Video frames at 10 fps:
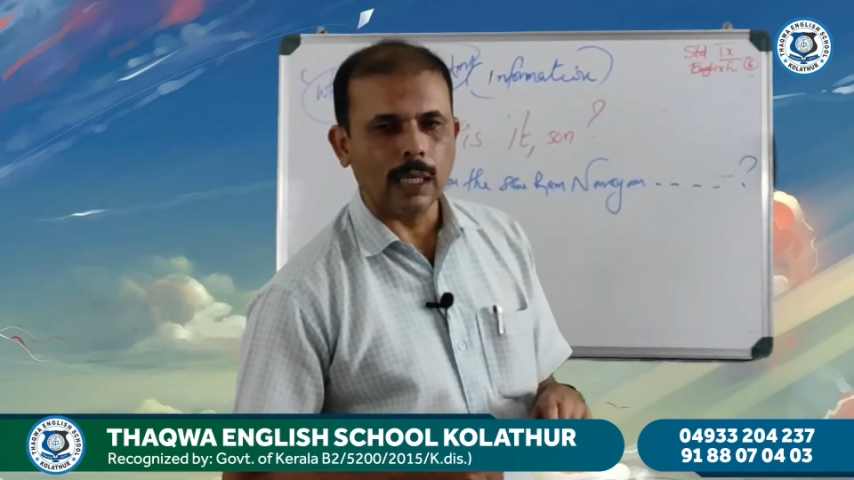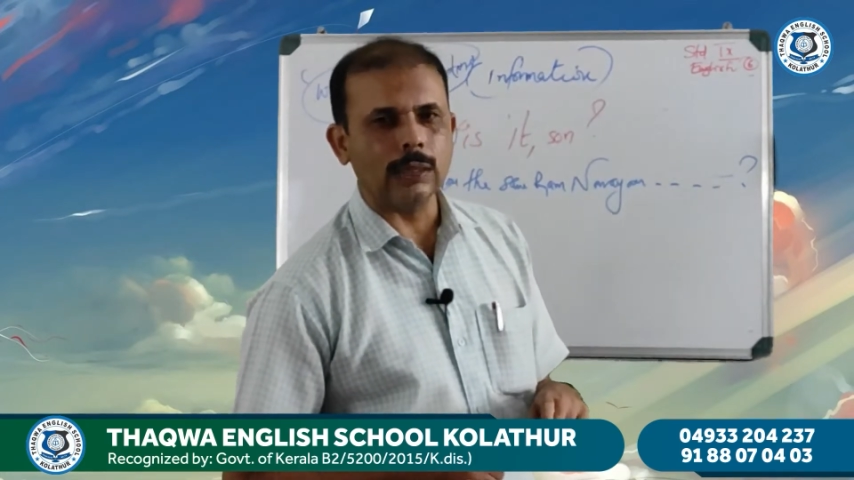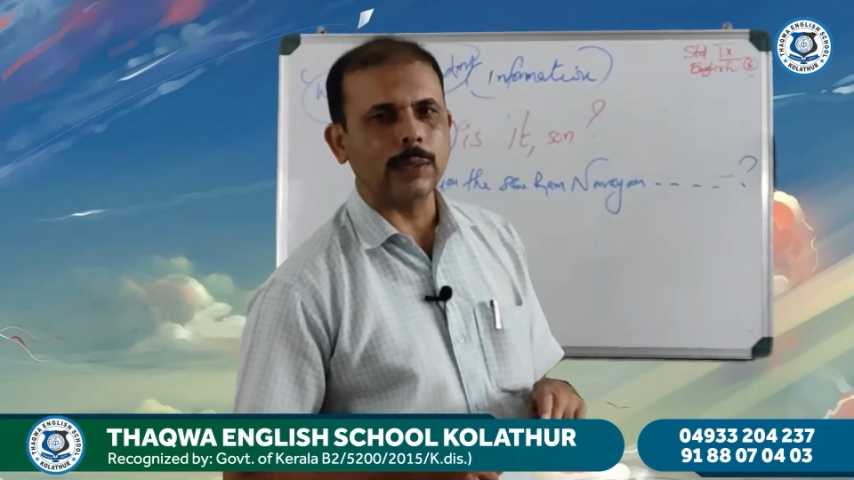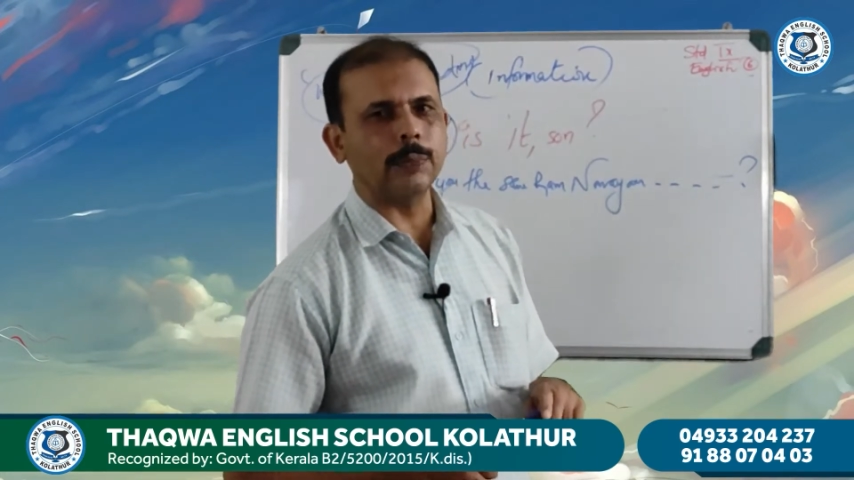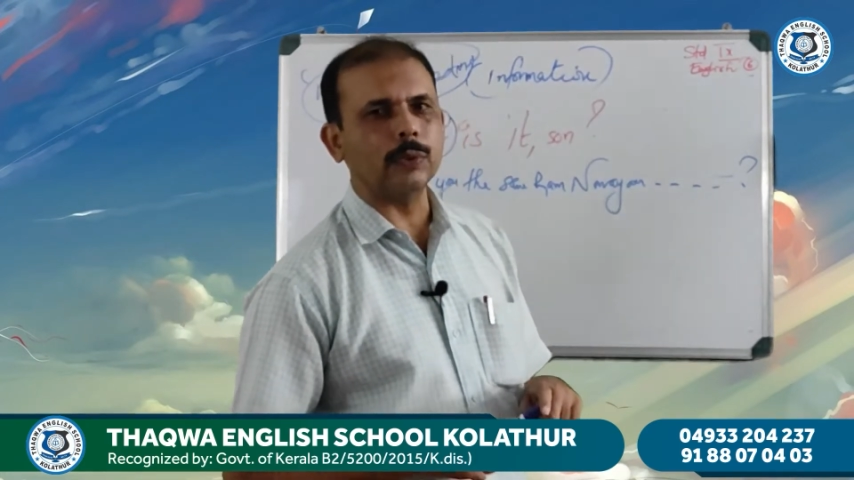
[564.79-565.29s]

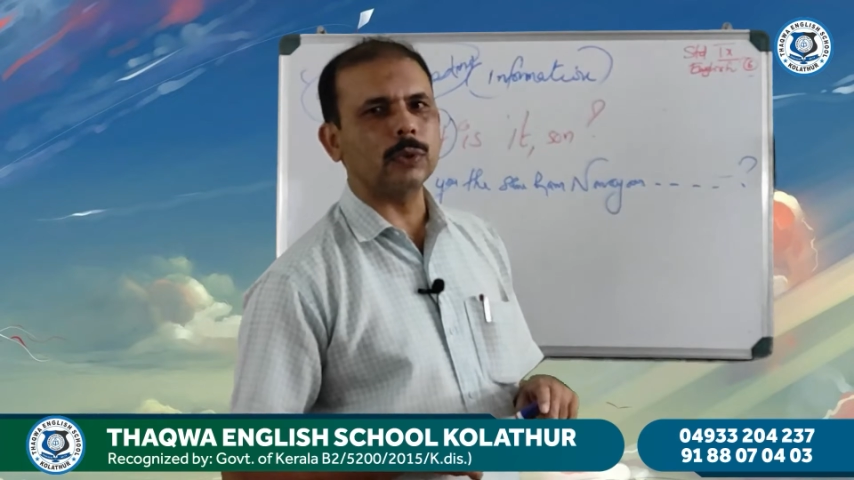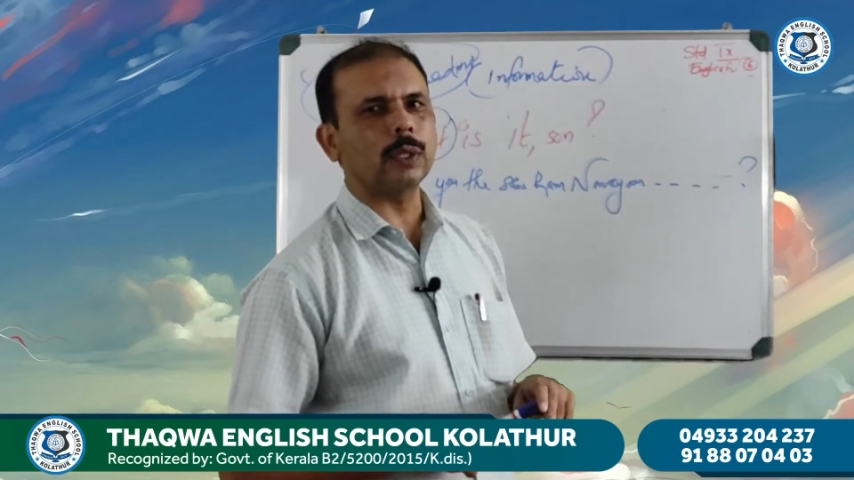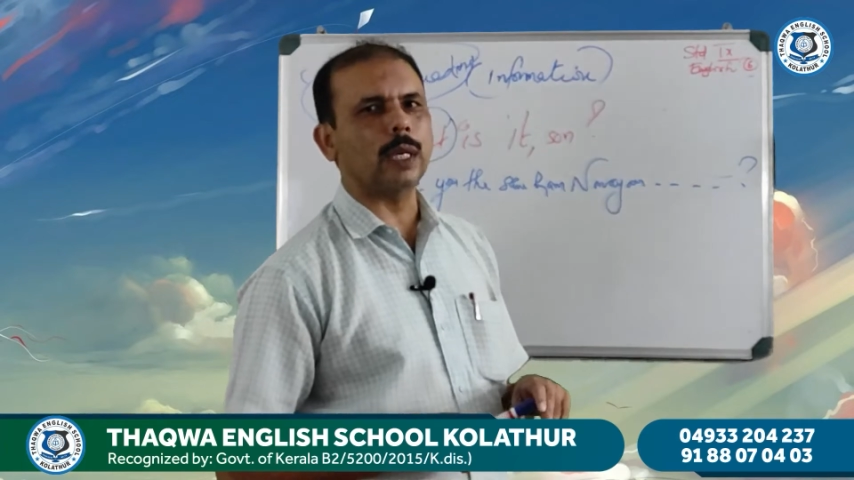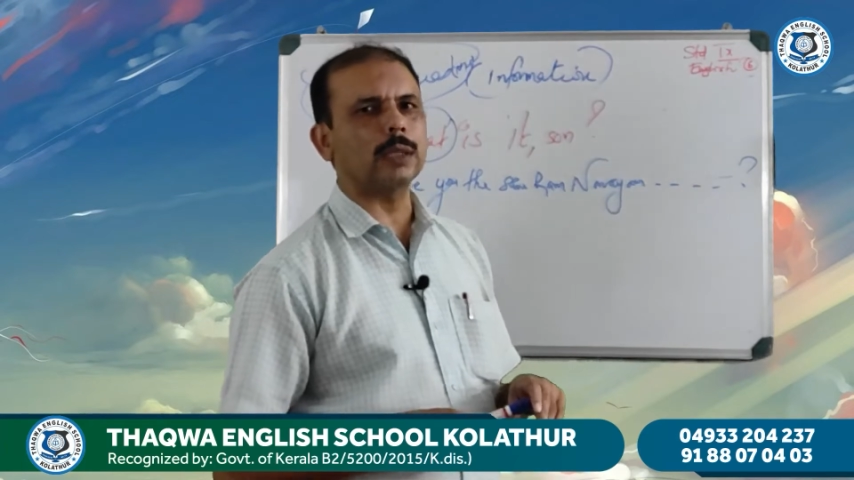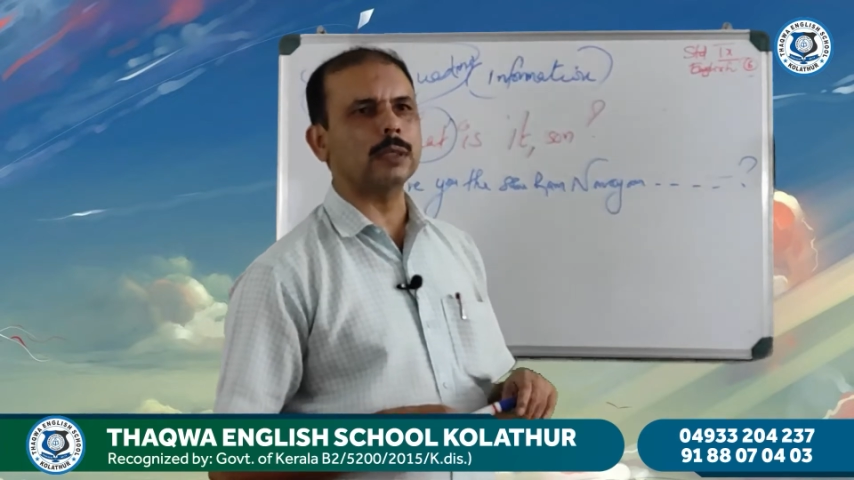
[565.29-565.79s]
And suppose you
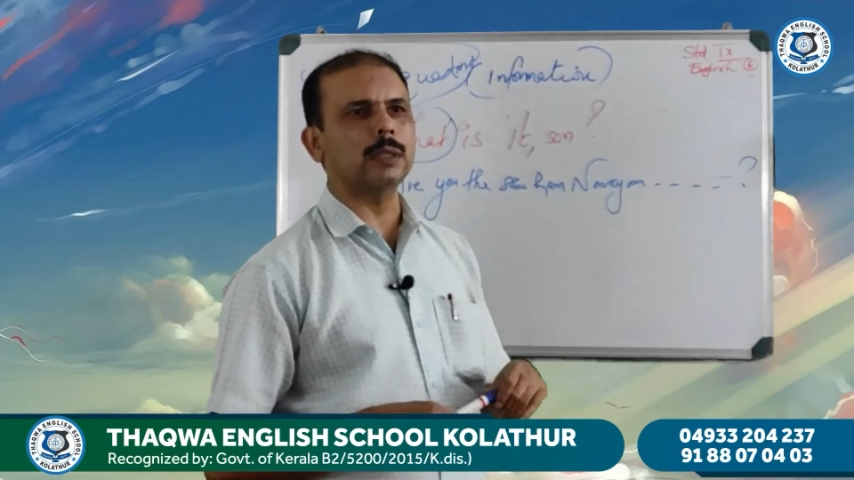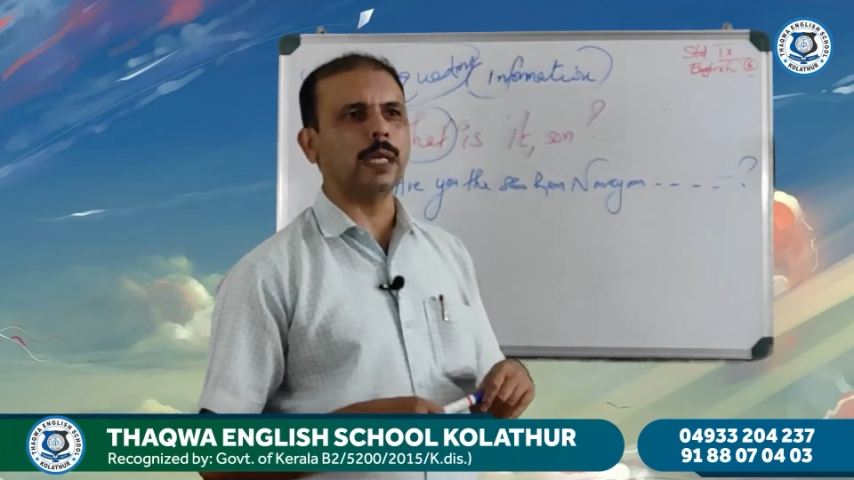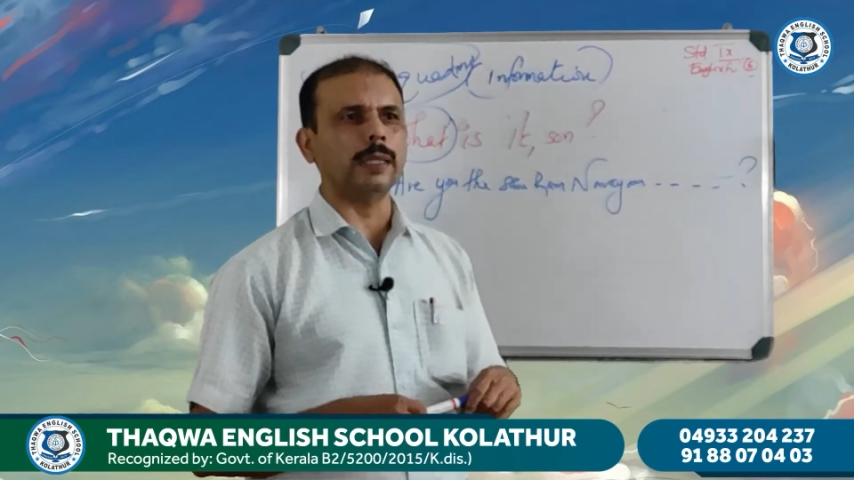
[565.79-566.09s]
are asking